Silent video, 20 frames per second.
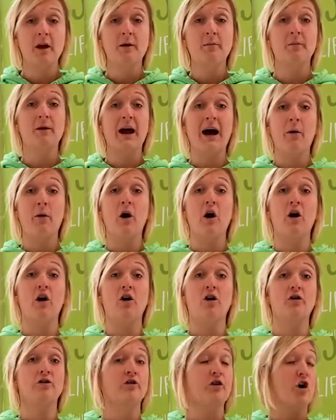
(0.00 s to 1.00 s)
but our
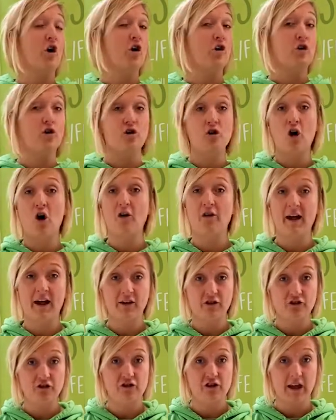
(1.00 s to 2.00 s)
hearts are not that
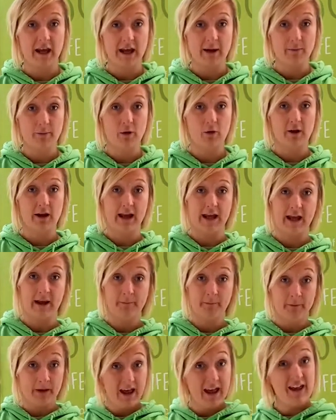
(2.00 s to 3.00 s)
shape,
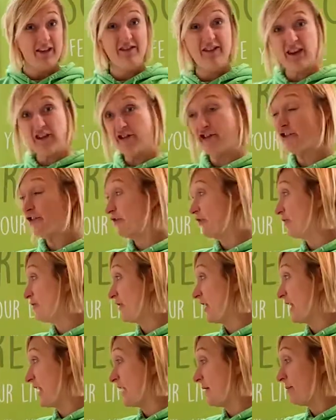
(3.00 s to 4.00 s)
okay? This is the
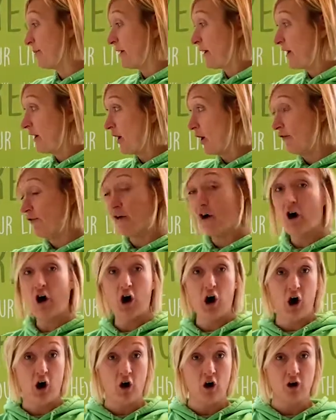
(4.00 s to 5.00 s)
shape of our
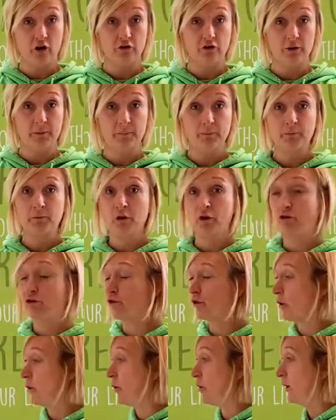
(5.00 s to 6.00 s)
heart.
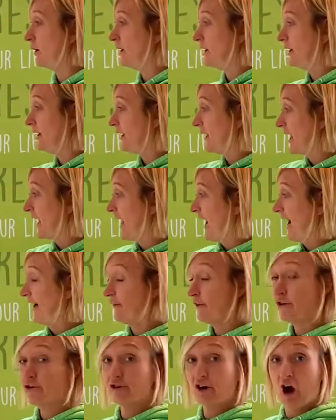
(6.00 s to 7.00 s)
So
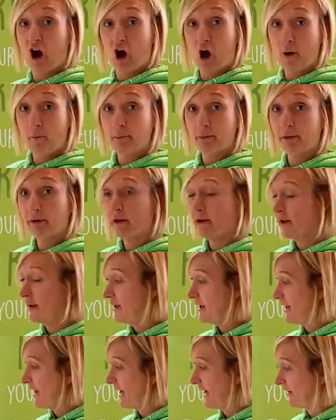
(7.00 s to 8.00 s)
at the top,
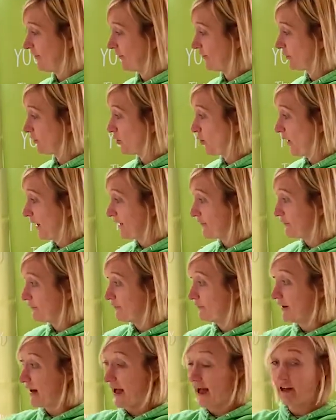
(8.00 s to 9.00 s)
it's quite
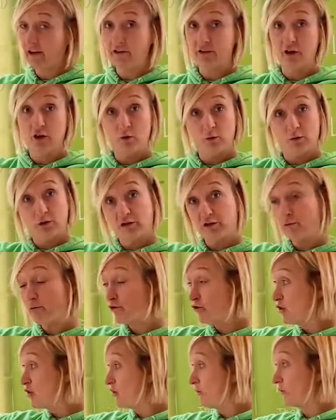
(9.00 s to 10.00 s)
flat with some
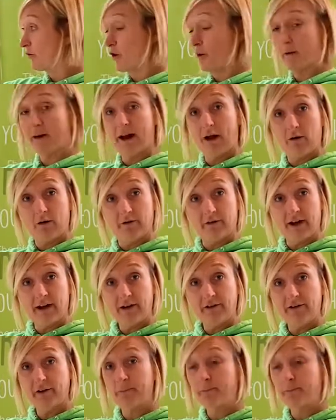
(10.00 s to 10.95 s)
tubes coming out of it,